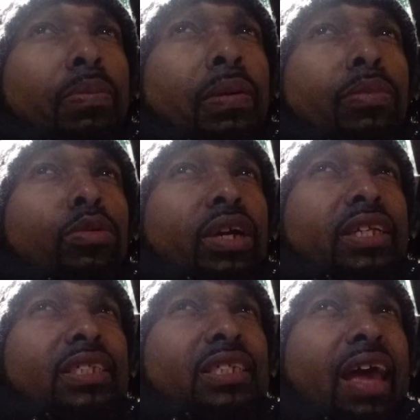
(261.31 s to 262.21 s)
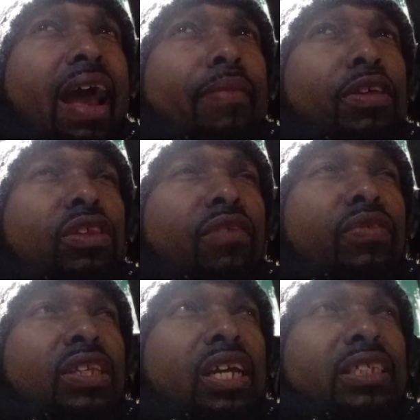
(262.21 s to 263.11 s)
people getting stabbed and
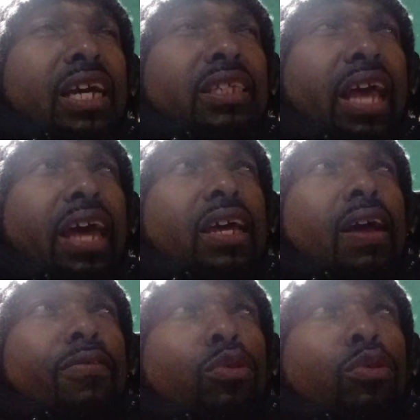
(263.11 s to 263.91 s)
different things like that.